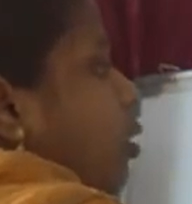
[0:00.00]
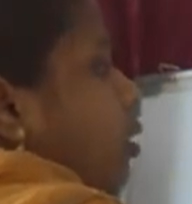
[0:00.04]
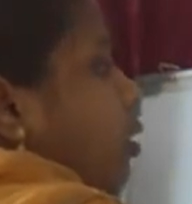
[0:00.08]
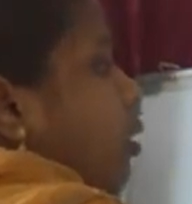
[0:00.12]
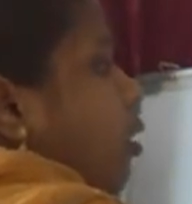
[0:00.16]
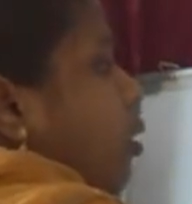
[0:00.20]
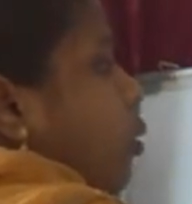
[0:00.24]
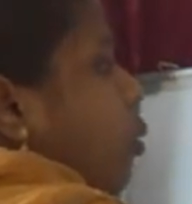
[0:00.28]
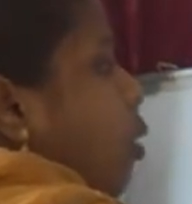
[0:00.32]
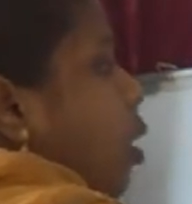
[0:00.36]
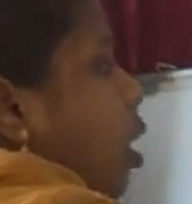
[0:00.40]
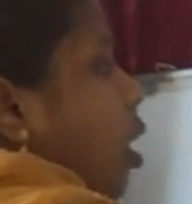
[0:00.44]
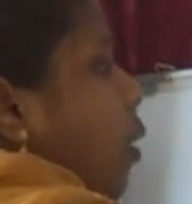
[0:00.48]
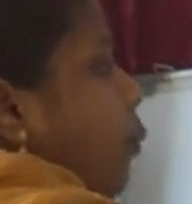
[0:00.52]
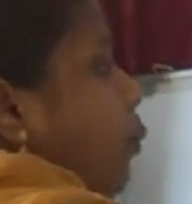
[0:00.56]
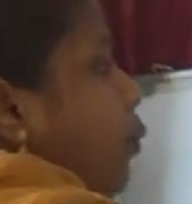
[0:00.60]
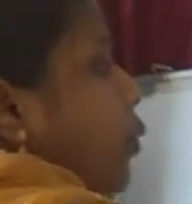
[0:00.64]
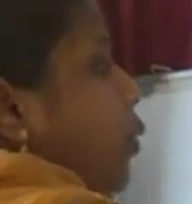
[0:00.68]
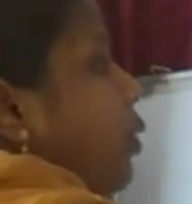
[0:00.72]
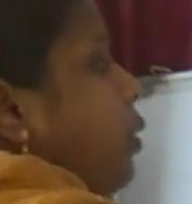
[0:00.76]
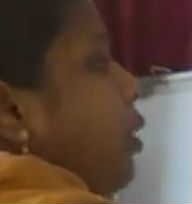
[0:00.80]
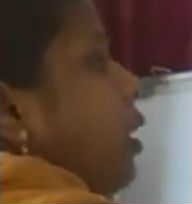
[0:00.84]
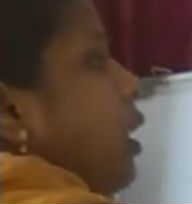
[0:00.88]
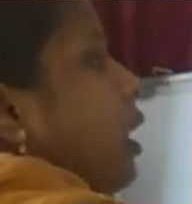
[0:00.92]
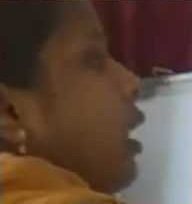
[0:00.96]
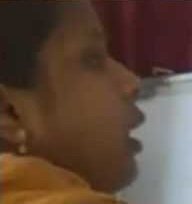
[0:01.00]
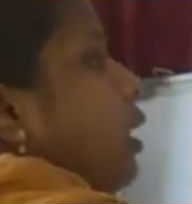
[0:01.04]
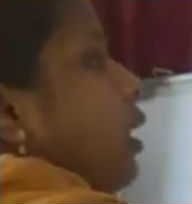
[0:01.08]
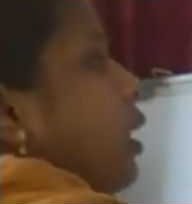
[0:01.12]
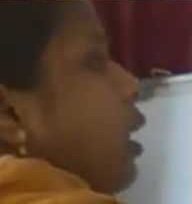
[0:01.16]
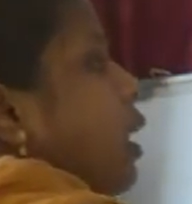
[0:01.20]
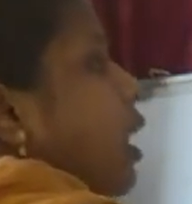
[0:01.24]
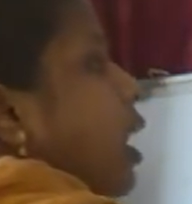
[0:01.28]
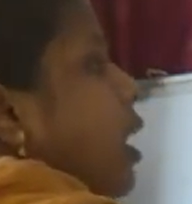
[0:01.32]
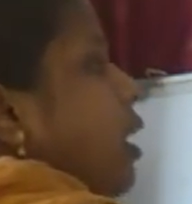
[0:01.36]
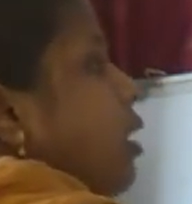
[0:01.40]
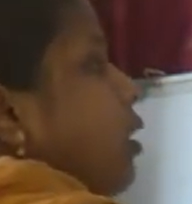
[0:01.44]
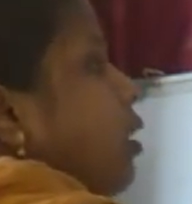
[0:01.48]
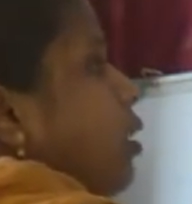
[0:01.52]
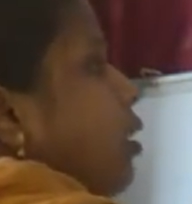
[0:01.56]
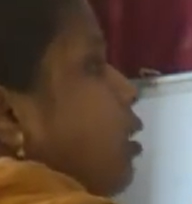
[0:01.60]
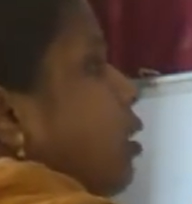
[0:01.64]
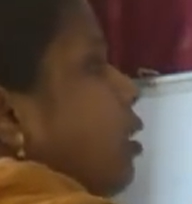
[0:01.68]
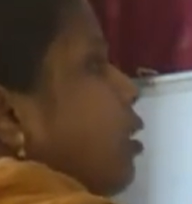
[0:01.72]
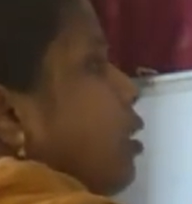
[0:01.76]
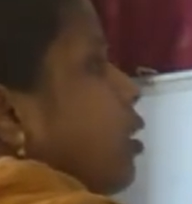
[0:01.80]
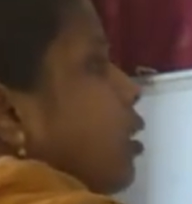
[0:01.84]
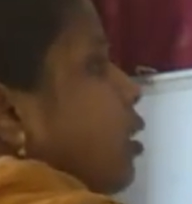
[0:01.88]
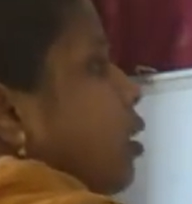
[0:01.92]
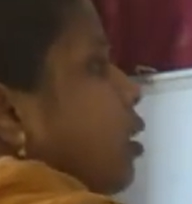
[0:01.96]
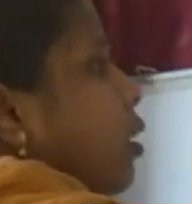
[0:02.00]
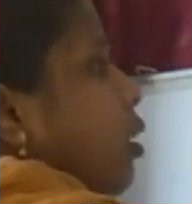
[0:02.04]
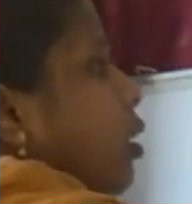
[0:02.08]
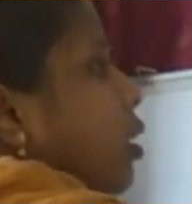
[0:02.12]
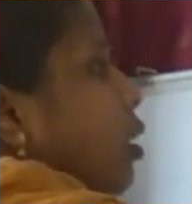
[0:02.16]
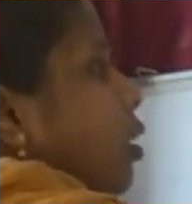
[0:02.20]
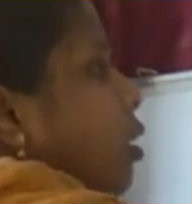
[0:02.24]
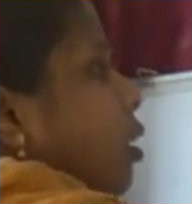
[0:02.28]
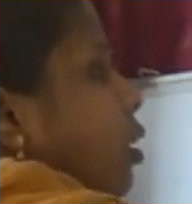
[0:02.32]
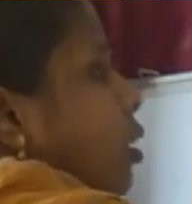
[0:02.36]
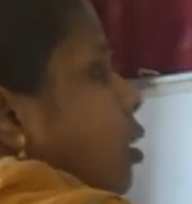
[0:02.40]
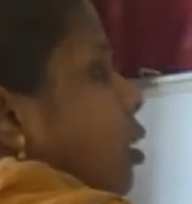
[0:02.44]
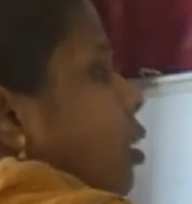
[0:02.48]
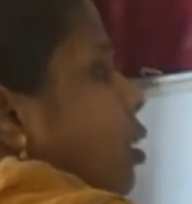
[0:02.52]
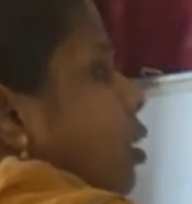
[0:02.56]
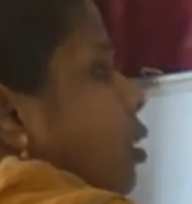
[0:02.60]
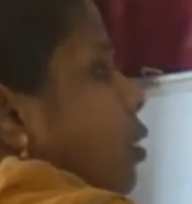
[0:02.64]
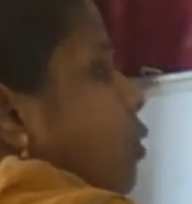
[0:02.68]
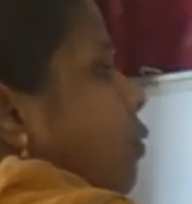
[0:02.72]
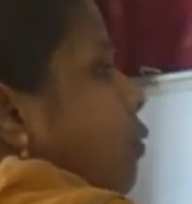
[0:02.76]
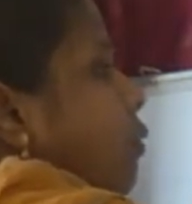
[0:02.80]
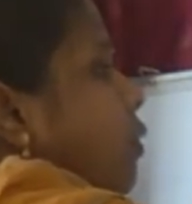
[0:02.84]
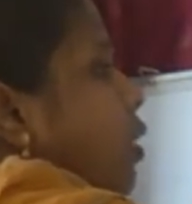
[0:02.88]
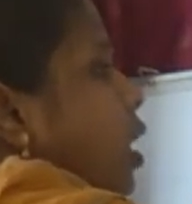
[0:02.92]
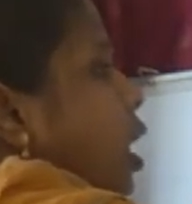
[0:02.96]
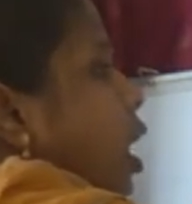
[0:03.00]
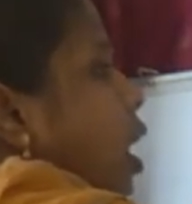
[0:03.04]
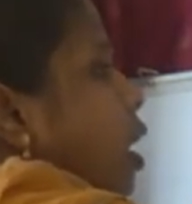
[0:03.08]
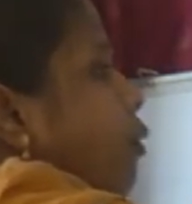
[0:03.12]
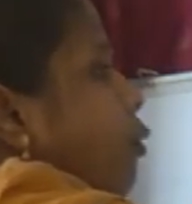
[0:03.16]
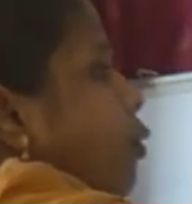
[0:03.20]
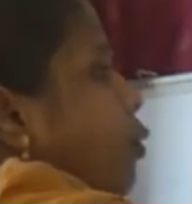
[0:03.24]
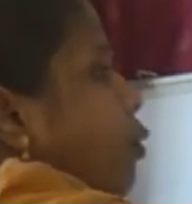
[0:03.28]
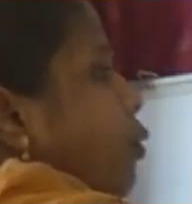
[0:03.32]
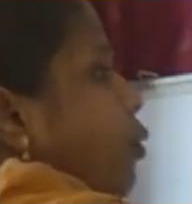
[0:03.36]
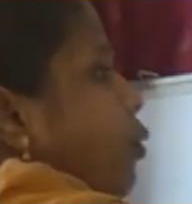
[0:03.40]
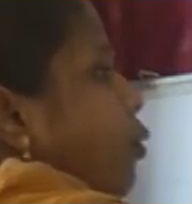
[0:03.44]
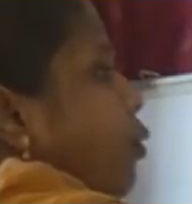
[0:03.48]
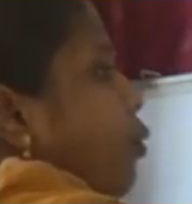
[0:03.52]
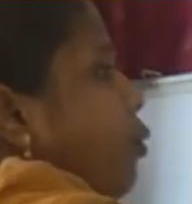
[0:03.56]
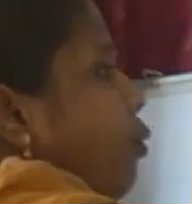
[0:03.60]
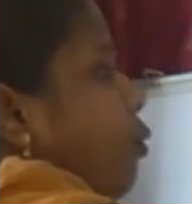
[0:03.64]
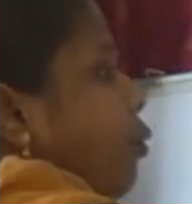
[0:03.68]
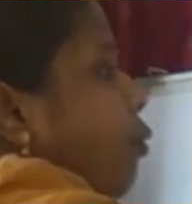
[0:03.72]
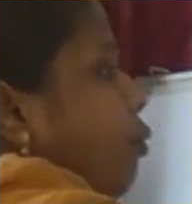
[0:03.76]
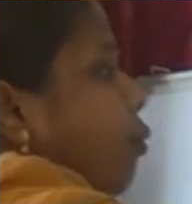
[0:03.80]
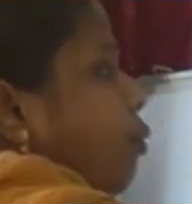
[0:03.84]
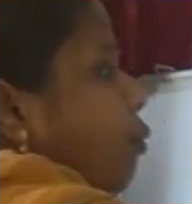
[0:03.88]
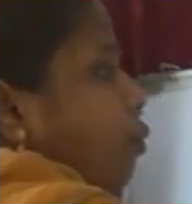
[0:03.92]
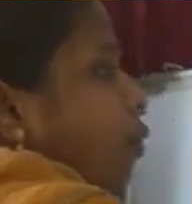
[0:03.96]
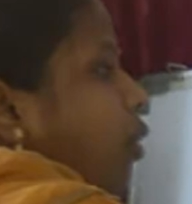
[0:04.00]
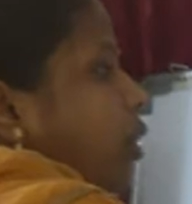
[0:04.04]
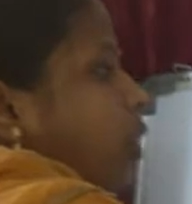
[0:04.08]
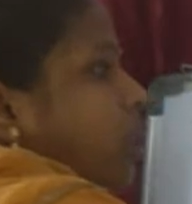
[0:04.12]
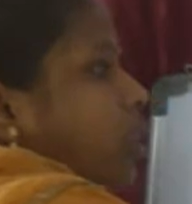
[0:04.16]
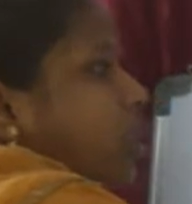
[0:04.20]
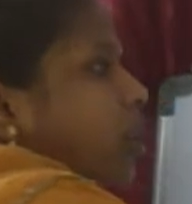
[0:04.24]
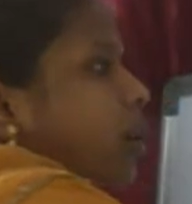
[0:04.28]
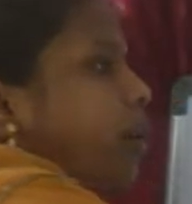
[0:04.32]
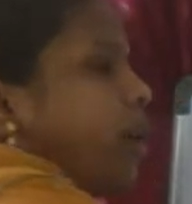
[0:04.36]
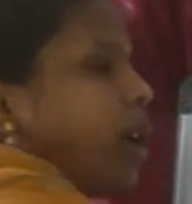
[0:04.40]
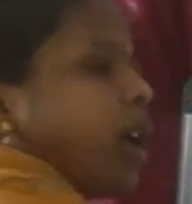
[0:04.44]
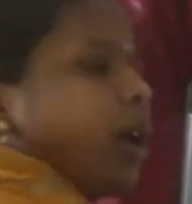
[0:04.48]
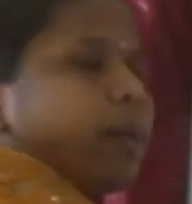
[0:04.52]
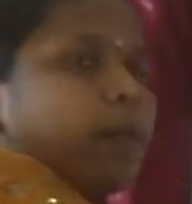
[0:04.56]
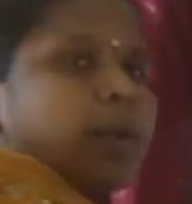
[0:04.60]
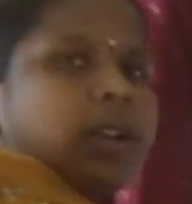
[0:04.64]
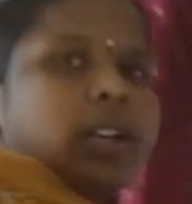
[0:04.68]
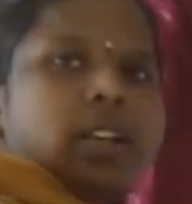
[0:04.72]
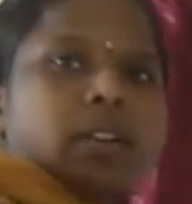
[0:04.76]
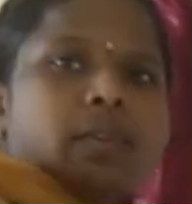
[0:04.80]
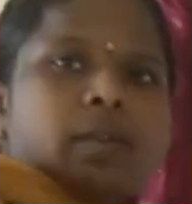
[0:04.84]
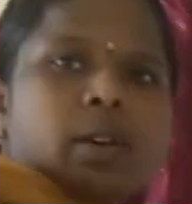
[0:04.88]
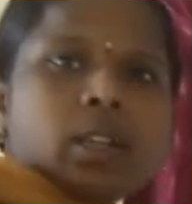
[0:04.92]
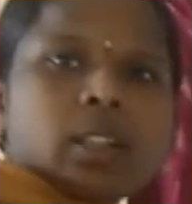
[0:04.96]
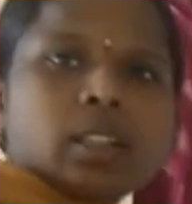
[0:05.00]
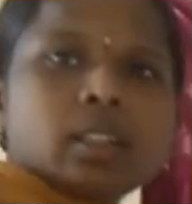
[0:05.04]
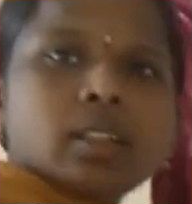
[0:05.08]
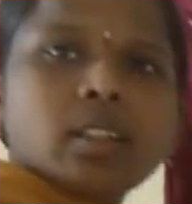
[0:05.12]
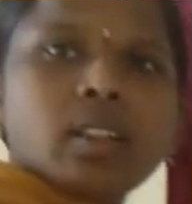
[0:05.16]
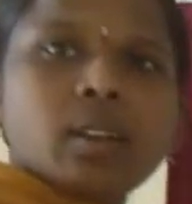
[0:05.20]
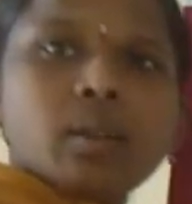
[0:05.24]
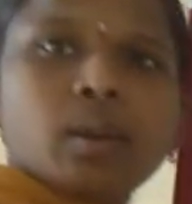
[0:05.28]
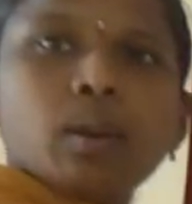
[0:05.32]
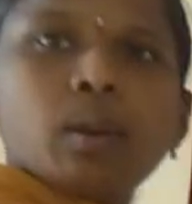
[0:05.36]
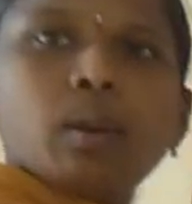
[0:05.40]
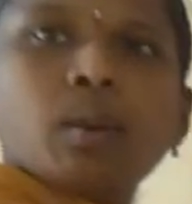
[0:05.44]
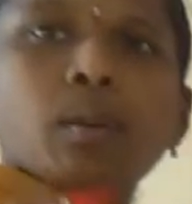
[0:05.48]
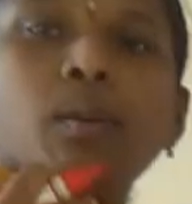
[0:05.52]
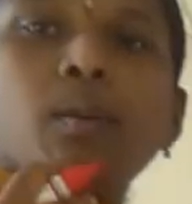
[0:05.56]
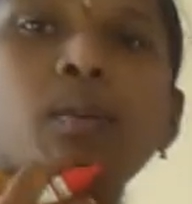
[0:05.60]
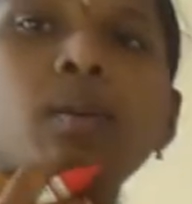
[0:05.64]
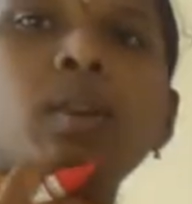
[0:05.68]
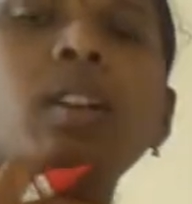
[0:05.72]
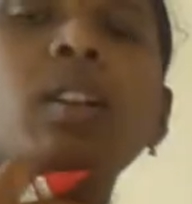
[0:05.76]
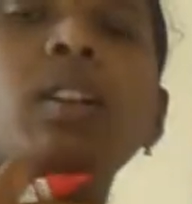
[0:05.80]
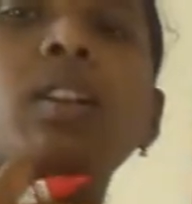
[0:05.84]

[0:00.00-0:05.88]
so up to 10th class we have to know what is a map and what is a globe,